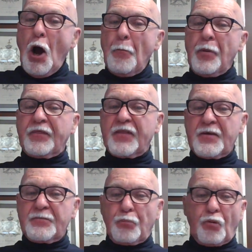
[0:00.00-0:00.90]
but
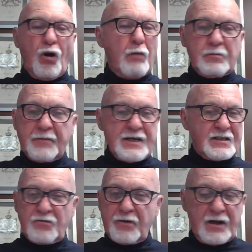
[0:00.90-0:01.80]
the problem
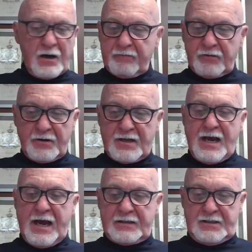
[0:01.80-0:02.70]
isn't recovered
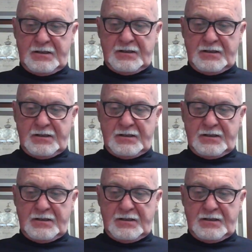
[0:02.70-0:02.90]
yet.